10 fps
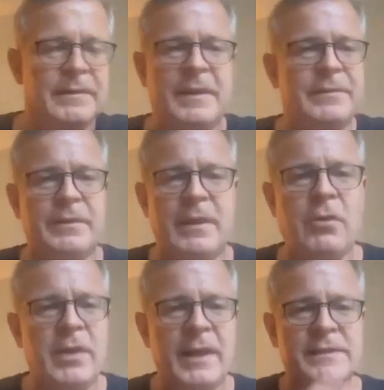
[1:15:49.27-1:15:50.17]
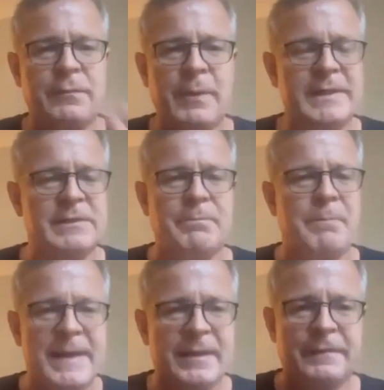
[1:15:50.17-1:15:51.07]
There are all kinds of ways it
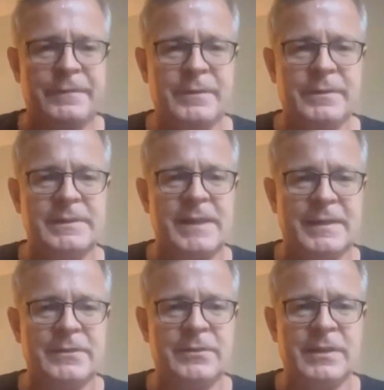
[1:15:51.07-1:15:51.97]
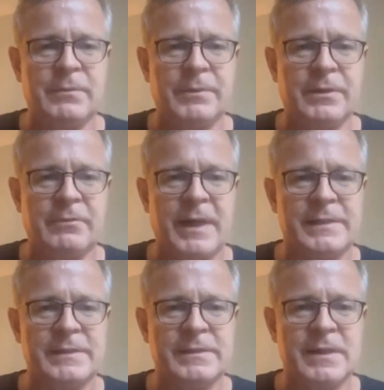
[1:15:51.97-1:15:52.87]
might have decided to deal with the
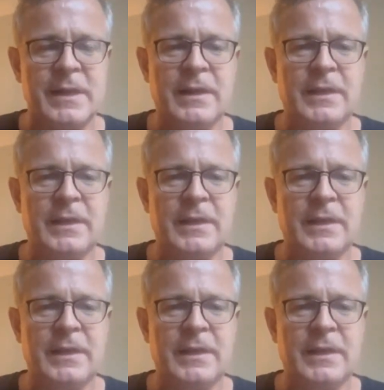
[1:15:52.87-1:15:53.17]
crisis.